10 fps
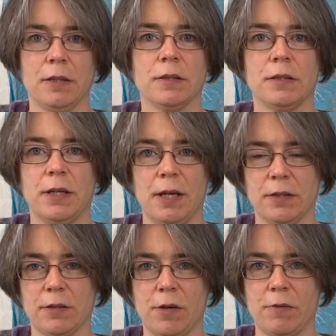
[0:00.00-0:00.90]
The
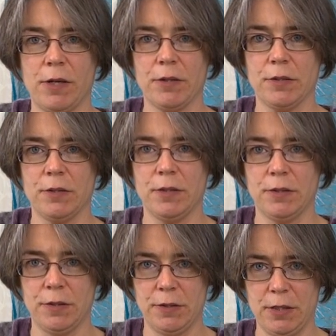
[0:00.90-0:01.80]
next direction is
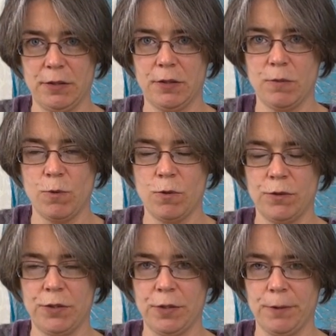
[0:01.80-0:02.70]
to stitch
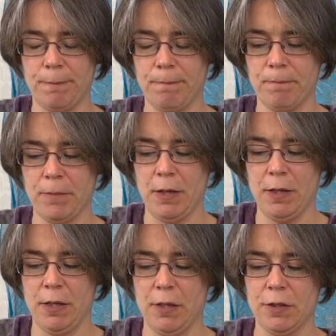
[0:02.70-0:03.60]
towards you.
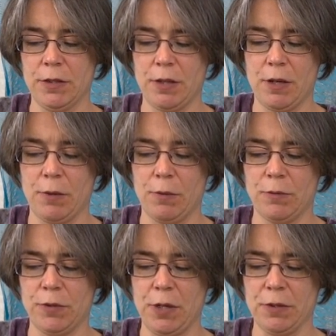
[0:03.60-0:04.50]
So
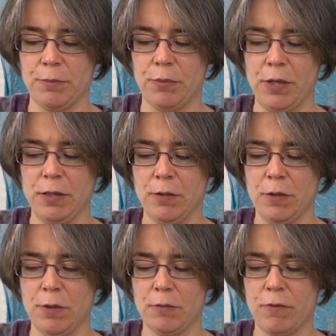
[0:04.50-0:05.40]
just bring your
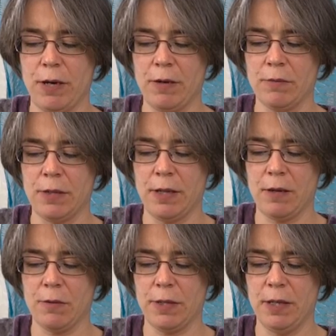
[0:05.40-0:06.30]
hook round
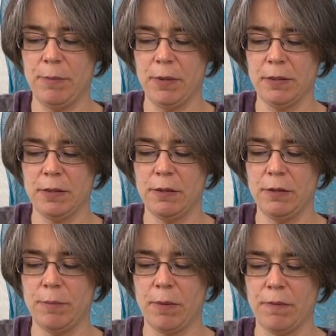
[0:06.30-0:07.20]
now, keeping the
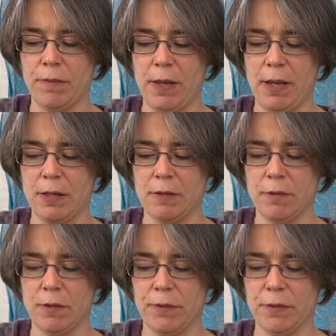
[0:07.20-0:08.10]
loop on there.
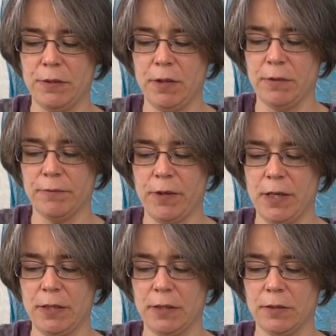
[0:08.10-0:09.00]
You've got the nut
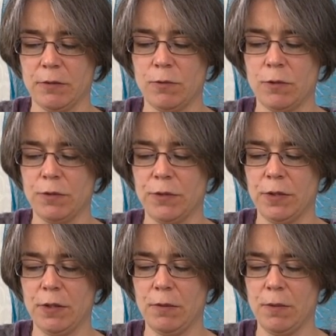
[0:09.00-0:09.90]
facing towards
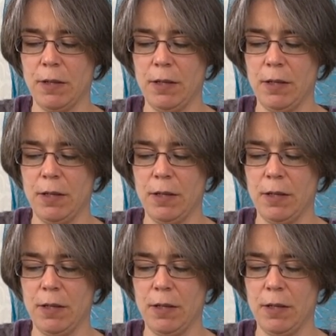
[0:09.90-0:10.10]
you.